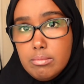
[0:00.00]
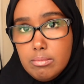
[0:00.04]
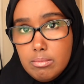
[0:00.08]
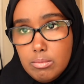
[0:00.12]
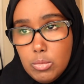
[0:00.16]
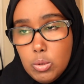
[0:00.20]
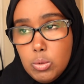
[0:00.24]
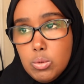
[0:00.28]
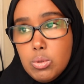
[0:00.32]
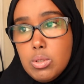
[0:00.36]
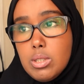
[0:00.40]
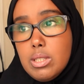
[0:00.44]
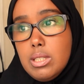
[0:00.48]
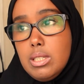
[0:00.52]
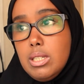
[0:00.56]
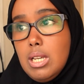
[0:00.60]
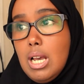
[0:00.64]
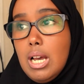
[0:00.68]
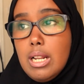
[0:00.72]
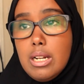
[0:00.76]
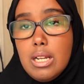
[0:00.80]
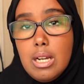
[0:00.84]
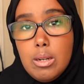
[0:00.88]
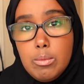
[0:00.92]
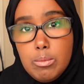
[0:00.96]
mostly.
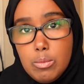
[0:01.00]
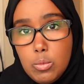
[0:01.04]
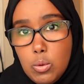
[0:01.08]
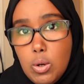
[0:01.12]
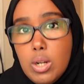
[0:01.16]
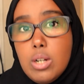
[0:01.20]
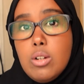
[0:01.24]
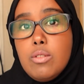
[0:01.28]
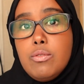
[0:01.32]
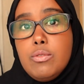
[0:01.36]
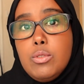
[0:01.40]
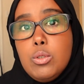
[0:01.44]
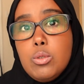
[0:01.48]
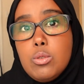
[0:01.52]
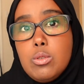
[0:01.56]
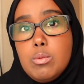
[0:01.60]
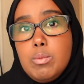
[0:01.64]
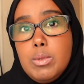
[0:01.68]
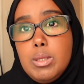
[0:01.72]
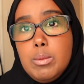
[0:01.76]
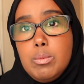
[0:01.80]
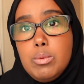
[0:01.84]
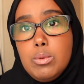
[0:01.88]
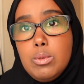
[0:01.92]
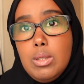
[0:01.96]
And I'm one of those
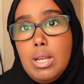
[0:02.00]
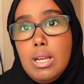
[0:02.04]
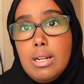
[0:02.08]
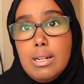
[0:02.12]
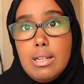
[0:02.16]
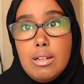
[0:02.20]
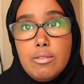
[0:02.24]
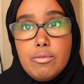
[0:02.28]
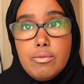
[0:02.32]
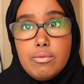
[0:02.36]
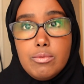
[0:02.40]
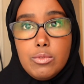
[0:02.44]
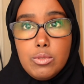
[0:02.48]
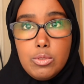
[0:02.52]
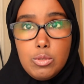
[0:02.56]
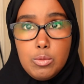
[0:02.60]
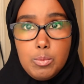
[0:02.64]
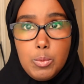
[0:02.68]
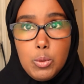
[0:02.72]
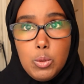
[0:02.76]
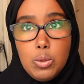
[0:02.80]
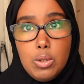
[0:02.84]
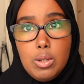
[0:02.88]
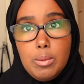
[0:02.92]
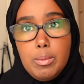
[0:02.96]
people, and I've
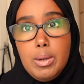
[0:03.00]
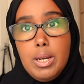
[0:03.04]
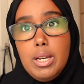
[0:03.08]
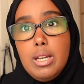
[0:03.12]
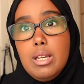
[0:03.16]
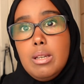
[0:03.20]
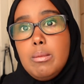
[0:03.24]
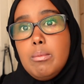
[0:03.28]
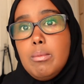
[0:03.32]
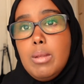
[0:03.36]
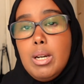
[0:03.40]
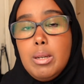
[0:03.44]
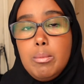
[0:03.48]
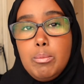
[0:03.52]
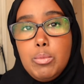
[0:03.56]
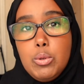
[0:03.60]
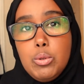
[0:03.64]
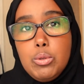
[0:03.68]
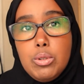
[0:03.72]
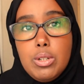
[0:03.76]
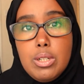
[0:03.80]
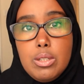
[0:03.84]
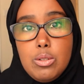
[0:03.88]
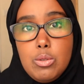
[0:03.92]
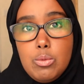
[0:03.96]
spoke about in my
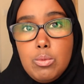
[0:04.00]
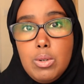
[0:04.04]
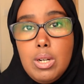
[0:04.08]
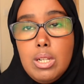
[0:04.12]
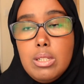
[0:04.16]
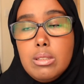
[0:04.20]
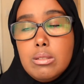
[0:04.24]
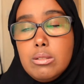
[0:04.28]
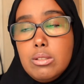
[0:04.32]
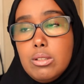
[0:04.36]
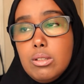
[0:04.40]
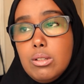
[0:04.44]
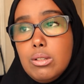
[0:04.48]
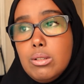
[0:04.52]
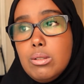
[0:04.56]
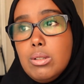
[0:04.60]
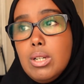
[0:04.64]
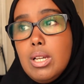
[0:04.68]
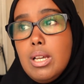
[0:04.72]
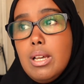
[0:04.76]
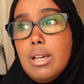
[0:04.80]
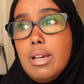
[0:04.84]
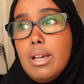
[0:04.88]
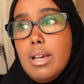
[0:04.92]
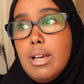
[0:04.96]
book as well. So
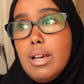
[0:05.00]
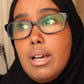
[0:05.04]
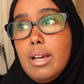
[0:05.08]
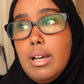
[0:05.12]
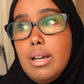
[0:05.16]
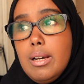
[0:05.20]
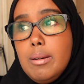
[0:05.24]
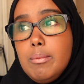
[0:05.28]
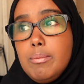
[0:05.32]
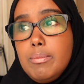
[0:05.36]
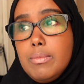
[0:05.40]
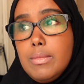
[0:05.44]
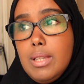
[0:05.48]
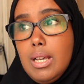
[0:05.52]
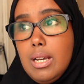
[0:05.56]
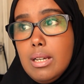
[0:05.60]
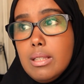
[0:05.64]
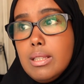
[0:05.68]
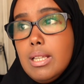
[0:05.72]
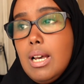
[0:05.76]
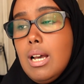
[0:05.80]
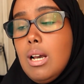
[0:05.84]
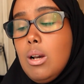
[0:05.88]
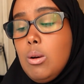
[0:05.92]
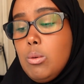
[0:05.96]
um,
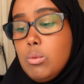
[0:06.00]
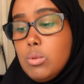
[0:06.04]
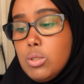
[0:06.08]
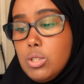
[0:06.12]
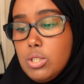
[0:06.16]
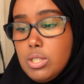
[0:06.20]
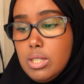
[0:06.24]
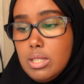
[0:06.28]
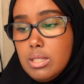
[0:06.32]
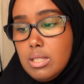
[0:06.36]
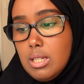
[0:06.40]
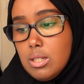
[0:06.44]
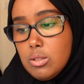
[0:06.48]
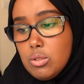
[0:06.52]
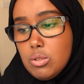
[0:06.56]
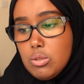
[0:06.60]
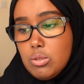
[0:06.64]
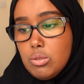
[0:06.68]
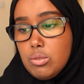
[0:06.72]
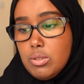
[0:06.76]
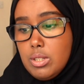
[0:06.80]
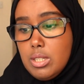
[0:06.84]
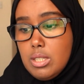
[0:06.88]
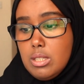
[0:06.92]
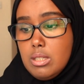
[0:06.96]
that, that I will share that
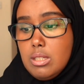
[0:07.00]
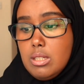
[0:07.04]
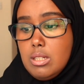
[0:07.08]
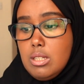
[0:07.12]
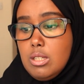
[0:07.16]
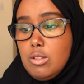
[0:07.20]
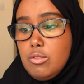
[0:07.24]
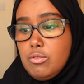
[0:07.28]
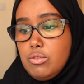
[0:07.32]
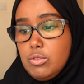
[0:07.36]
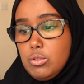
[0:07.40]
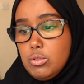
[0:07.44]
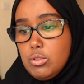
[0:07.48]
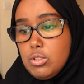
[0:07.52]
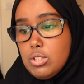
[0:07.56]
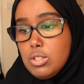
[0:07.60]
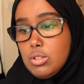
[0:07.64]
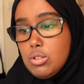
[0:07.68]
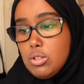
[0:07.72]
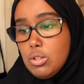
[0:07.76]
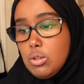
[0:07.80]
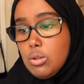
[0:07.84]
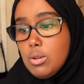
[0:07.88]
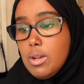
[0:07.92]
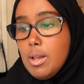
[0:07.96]
story in the near future.
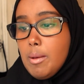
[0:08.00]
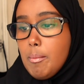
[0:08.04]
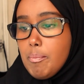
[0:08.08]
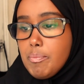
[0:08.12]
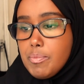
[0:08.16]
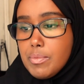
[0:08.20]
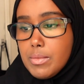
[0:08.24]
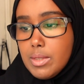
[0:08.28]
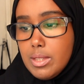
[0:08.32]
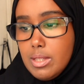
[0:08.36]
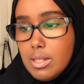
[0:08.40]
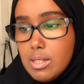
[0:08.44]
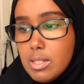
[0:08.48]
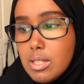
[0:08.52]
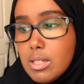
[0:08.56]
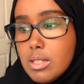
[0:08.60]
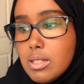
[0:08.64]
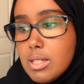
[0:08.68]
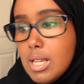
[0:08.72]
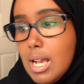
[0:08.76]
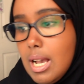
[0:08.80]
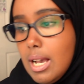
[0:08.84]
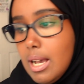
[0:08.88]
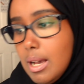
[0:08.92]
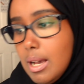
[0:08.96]
So this
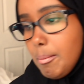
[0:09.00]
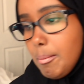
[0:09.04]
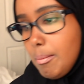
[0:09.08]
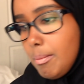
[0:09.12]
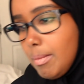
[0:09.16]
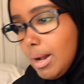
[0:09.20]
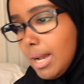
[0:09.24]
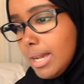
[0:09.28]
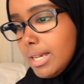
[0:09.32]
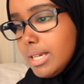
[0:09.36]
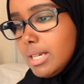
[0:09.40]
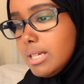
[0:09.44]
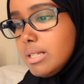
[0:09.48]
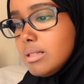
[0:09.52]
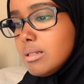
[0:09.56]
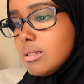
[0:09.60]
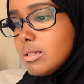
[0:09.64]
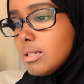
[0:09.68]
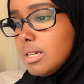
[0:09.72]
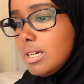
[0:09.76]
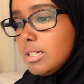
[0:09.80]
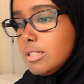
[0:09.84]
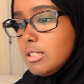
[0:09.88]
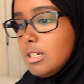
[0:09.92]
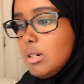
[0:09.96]
is my
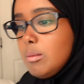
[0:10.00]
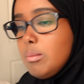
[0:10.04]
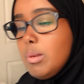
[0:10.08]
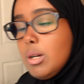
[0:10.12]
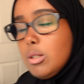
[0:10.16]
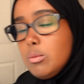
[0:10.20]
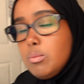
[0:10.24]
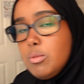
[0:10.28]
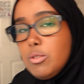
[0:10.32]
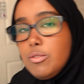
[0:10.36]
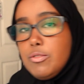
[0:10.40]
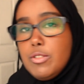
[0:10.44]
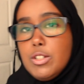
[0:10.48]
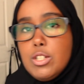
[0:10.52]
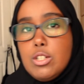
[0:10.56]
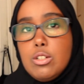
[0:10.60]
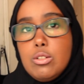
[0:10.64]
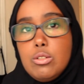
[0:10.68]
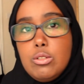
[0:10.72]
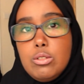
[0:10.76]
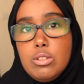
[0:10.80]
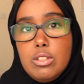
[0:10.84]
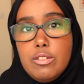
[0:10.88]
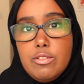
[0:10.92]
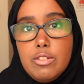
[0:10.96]
insight about
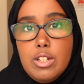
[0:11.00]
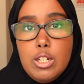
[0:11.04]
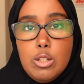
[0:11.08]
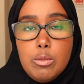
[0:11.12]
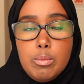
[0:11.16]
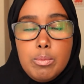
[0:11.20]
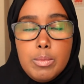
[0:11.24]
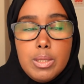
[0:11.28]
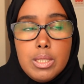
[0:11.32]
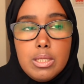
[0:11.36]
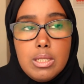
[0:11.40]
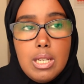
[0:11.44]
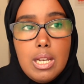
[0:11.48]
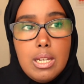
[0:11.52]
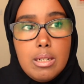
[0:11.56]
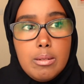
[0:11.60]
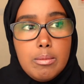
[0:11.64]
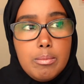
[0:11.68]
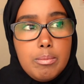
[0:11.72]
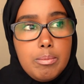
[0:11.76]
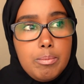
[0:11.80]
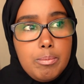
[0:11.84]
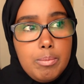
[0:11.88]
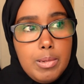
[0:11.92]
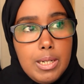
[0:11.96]
professional development, and
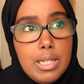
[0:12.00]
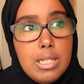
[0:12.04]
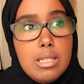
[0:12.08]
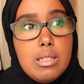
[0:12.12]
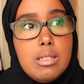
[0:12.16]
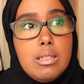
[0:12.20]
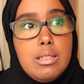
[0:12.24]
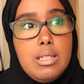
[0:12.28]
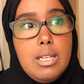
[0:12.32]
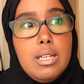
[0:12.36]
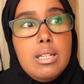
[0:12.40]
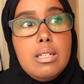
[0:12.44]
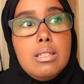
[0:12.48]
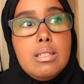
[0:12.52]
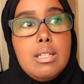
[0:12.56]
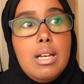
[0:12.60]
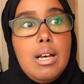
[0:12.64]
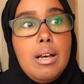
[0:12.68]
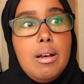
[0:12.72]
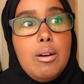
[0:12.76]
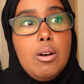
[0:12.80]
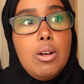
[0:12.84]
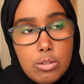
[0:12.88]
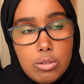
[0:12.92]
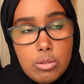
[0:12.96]
please take
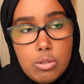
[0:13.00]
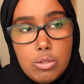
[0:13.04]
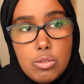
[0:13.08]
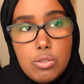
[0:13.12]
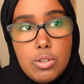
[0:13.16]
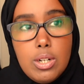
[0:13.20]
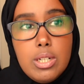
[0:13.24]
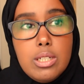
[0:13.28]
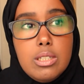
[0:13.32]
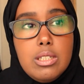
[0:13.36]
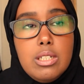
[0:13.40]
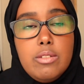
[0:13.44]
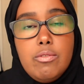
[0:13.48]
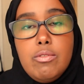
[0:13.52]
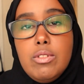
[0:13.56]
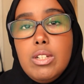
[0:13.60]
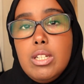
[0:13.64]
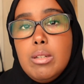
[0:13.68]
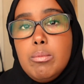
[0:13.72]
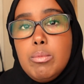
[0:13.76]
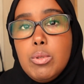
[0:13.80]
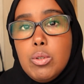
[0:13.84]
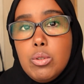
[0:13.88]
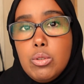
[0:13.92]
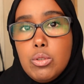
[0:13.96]
that
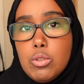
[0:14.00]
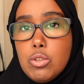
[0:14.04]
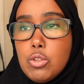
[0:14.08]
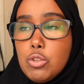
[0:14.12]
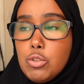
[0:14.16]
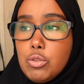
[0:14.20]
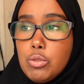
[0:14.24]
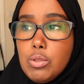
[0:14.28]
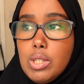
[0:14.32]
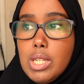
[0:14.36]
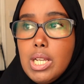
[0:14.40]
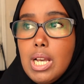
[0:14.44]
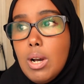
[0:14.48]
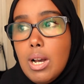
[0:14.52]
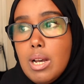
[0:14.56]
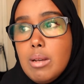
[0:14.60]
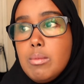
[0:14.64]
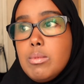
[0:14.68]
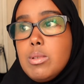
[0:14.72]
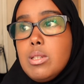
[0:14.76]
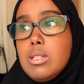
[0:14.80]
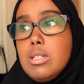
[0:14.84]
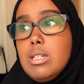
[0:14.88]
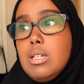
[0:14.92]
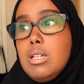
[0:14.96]
constructively, because truly what
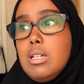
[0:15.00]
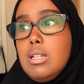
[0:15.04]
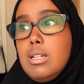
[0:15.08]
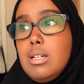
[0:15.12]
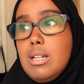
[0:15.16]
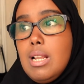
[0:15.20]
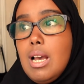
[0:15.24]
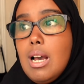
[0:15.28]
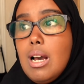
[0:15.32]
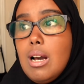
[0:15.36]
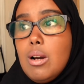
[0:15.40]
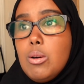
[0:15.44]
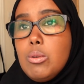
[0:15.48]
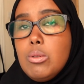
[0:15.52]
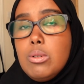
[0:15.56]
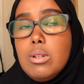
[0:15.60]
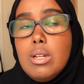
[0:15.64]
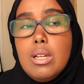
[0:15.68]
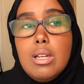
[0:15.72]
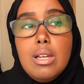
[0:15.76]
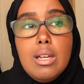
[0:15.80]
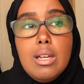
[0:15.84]
I'm seeing now,